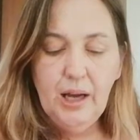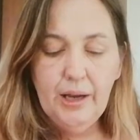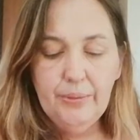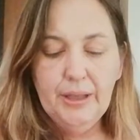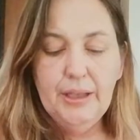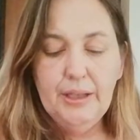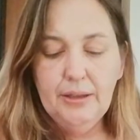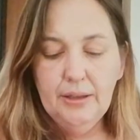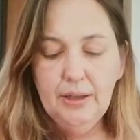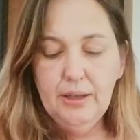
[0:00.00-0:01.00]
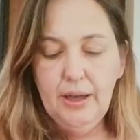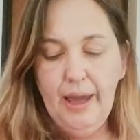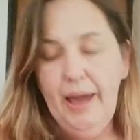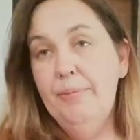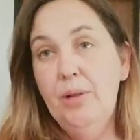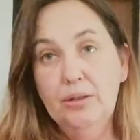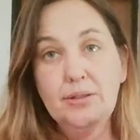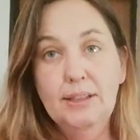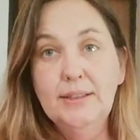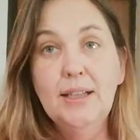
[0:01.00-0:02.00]
I really am
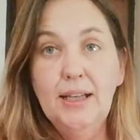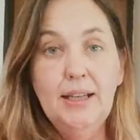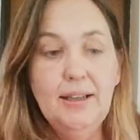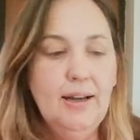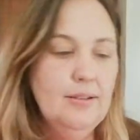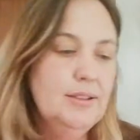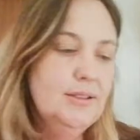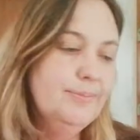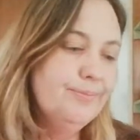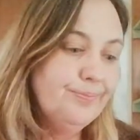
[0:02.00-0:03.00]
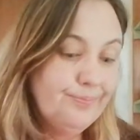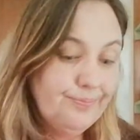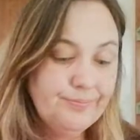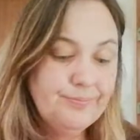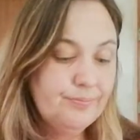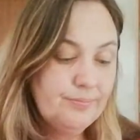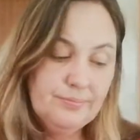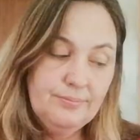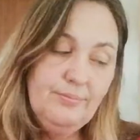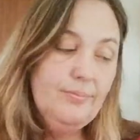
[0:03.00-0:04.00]
not knitting anything else.
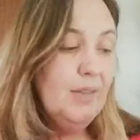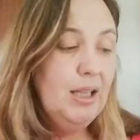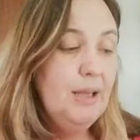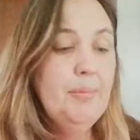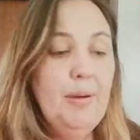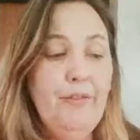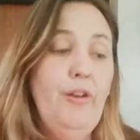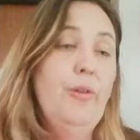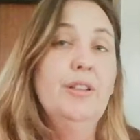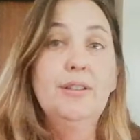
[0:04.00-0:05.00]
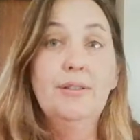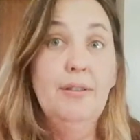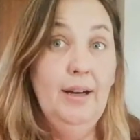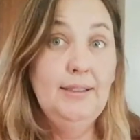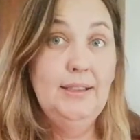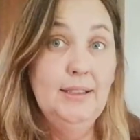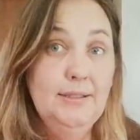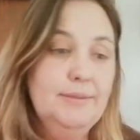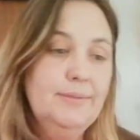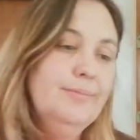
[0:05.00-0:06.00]
Keeping my focus right
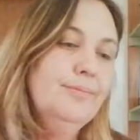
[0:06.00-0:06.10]
here.